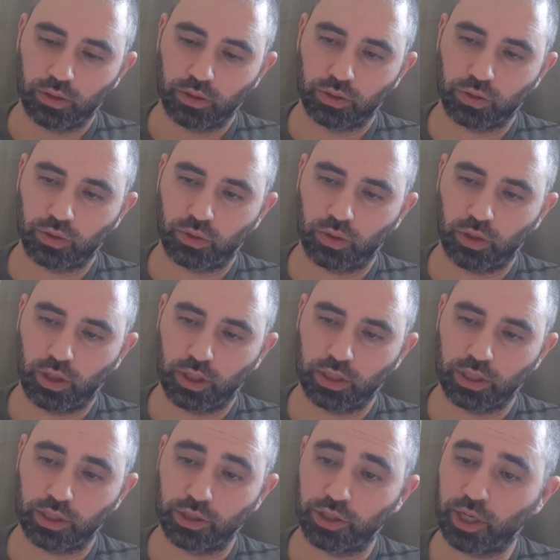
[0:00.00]
So Allah
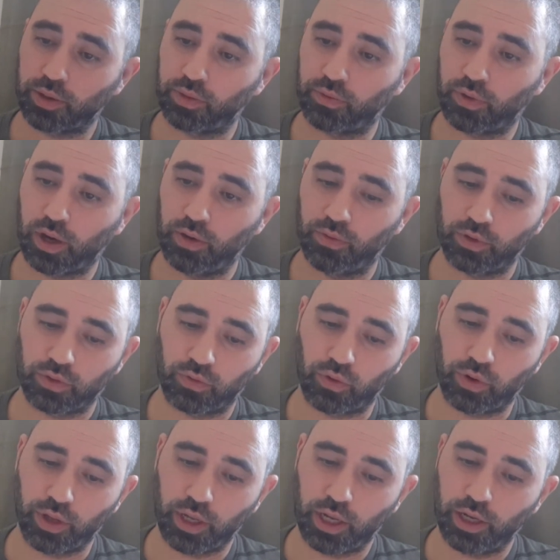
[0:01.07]
says in chapter 5, verse
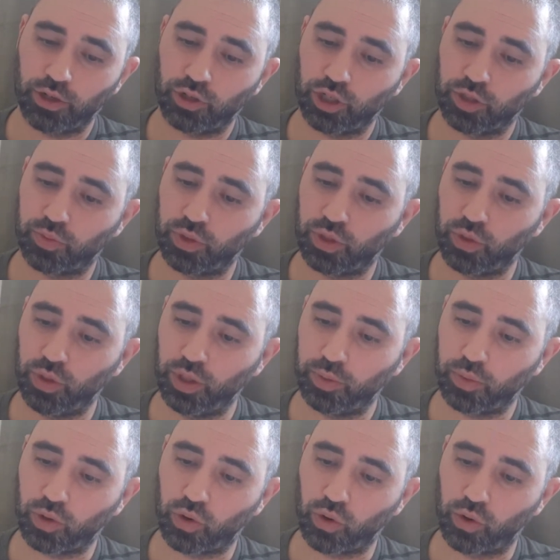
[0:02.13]
48, judge between them
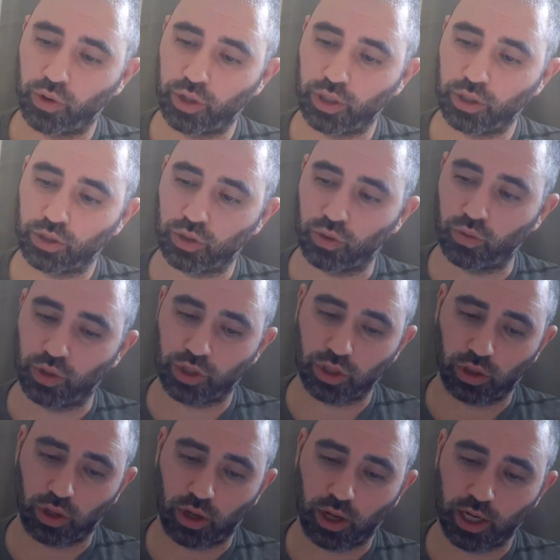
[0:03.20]
according to which
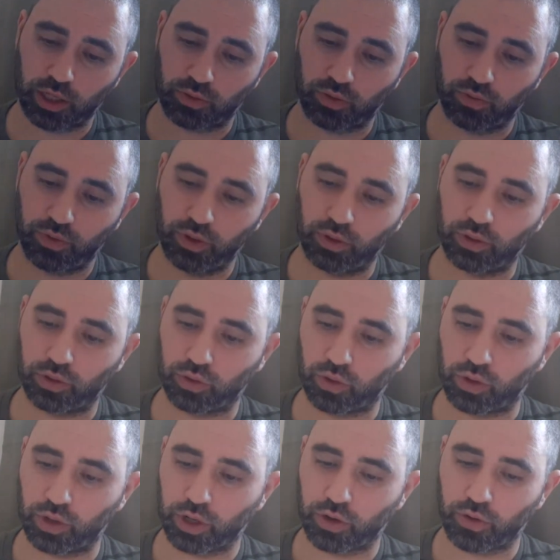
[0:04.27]
Allah has revealed the
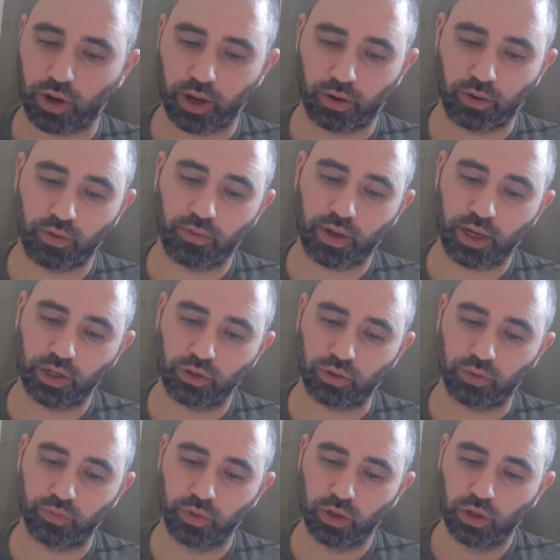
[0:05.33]
Torah, Quran, or Evangel.